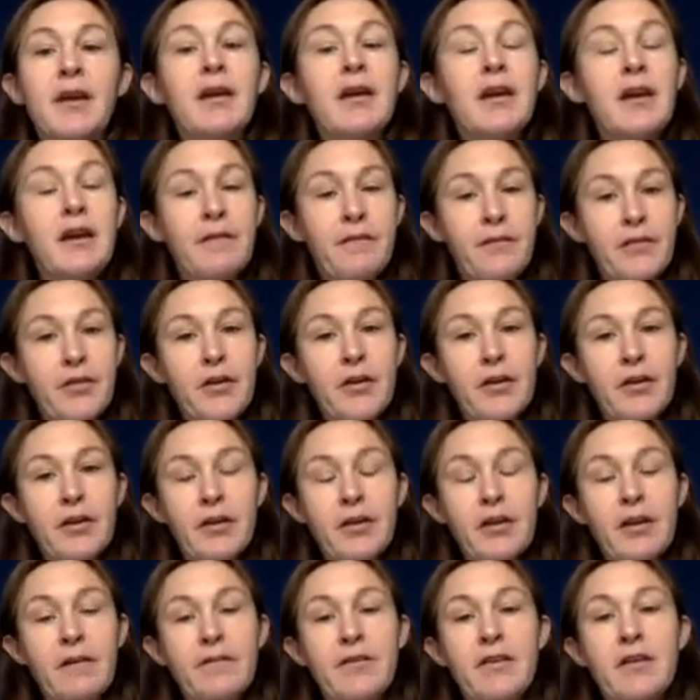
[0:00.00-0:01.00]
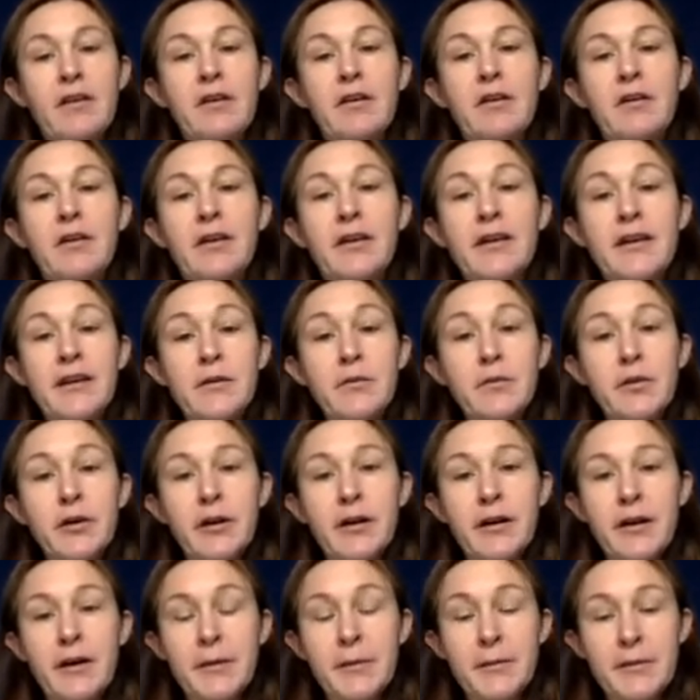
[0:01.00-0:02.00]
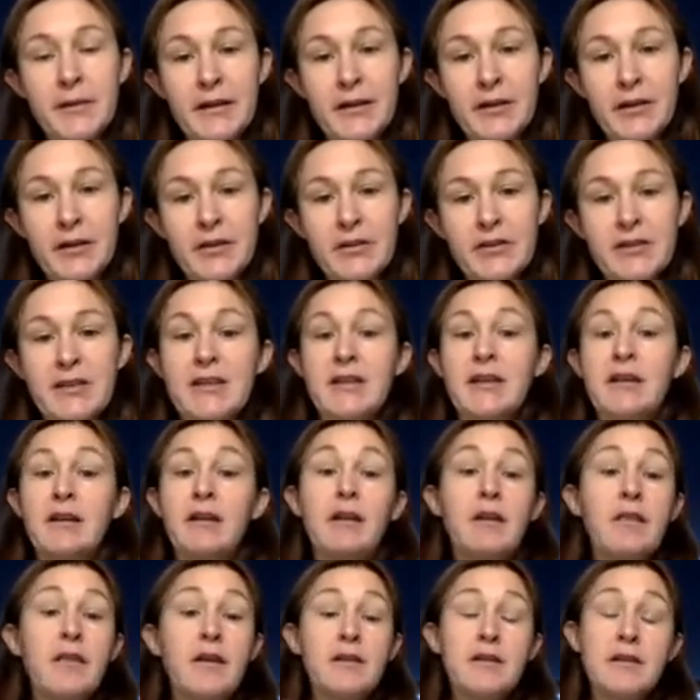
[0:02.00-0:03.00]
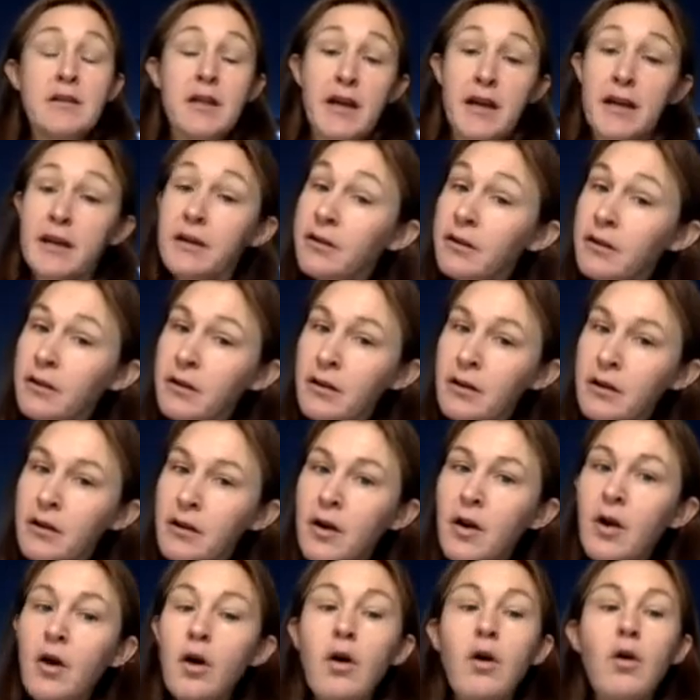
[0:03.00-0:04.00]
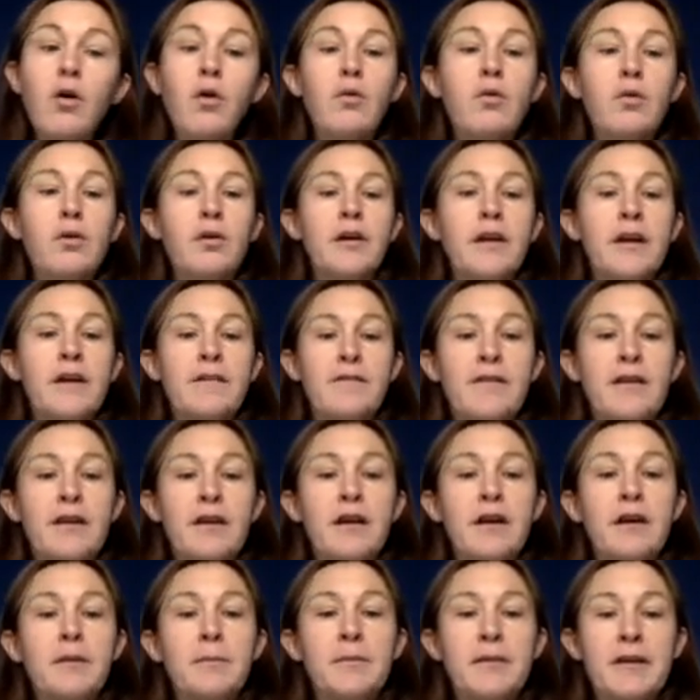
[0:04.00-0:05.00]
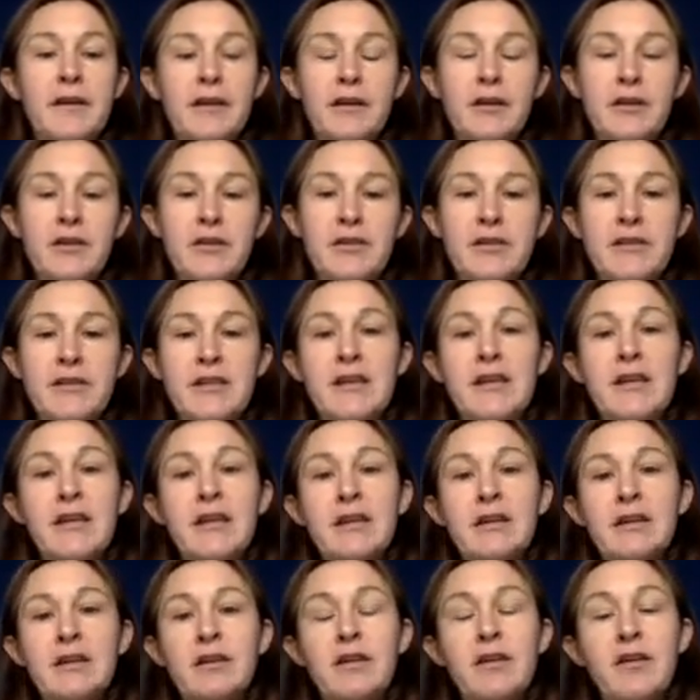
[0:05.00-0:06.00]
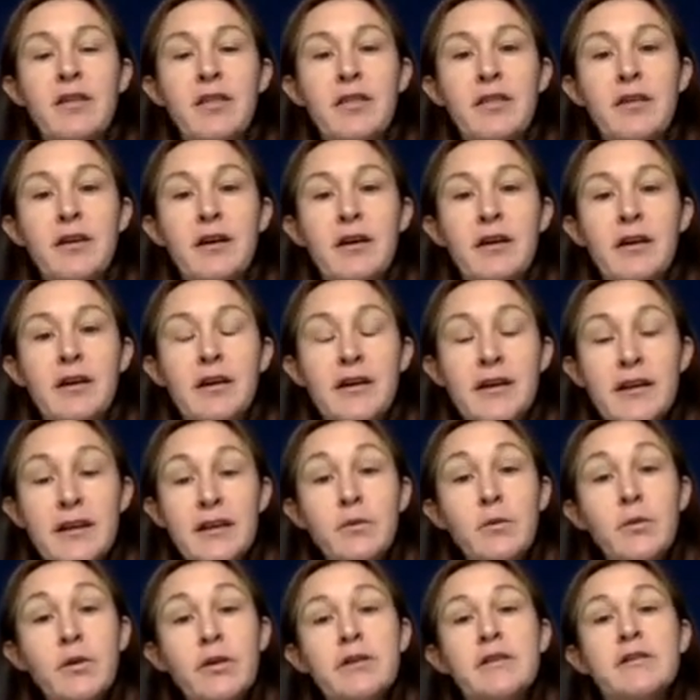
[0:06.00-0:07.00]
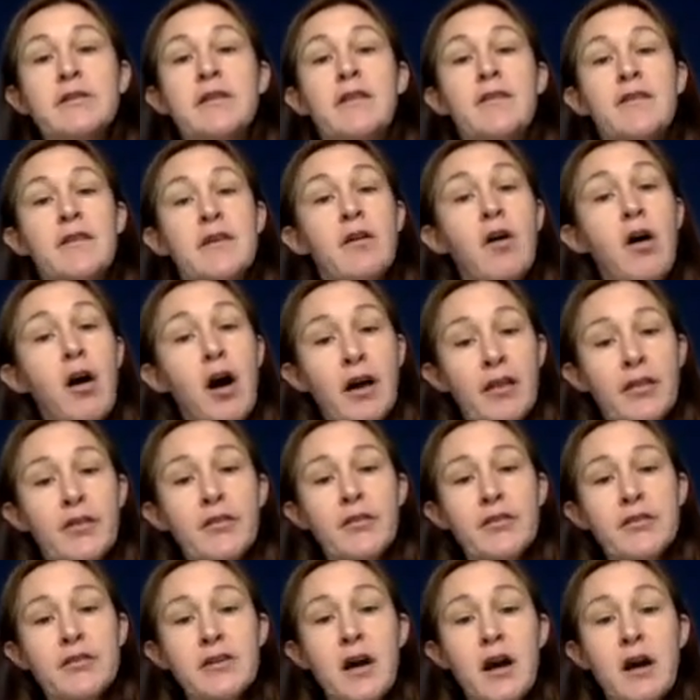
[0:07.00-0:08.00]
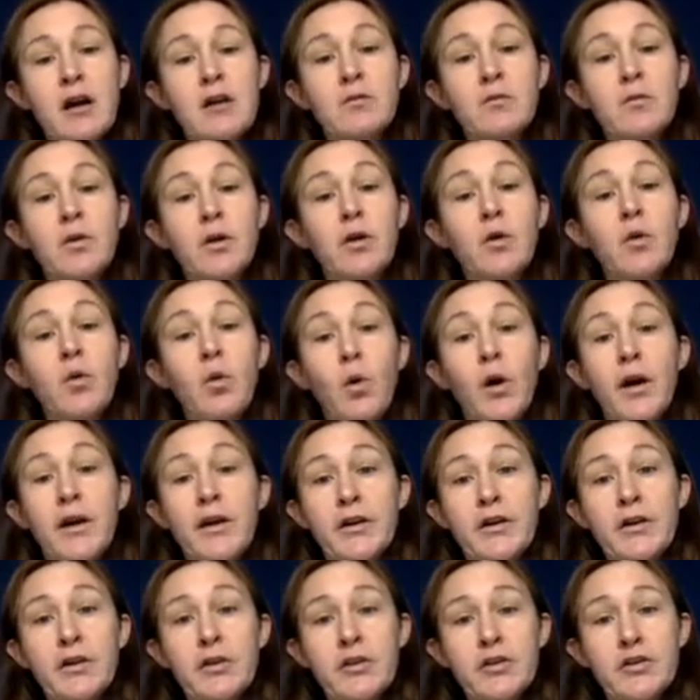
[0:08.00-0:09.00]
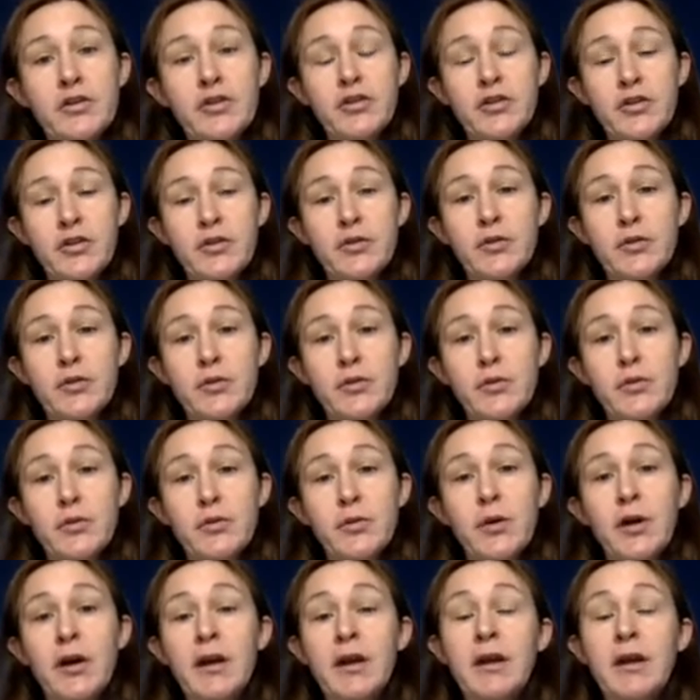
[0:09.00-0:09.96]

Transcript: if the keyword appears in the title, or if it appears in the keywords that the authors are required to